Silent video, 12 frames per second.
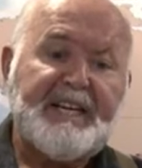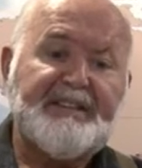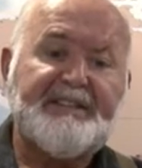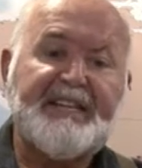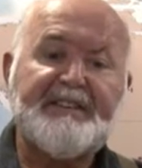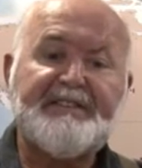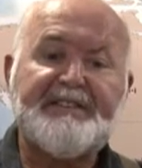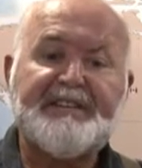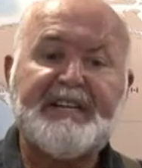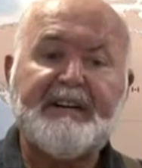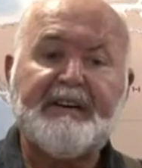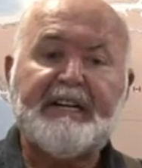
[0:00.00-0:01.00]
is
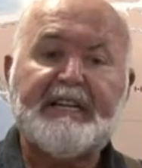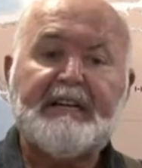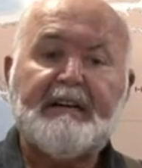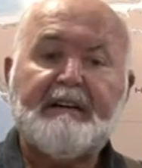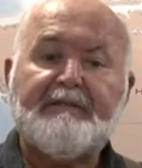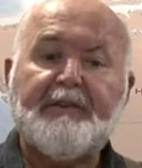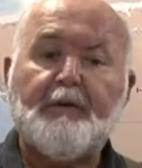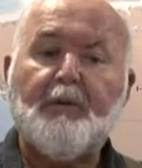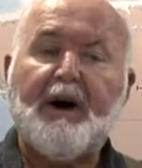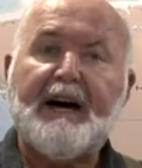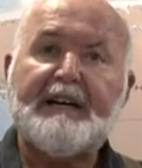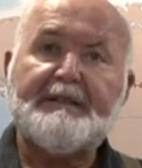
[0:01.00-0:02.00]
necessary for
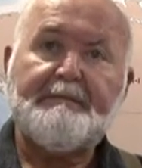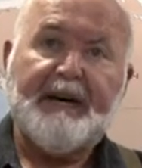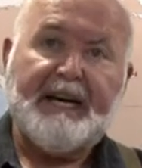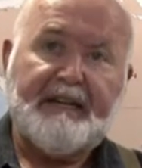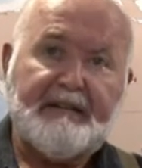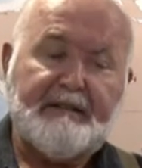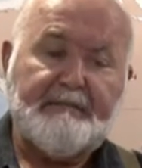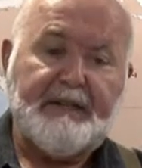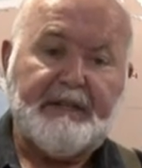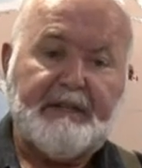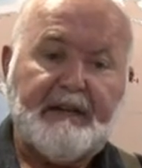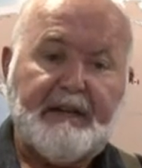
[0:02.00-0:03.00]
wise
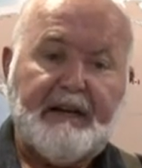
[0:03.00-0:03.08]
management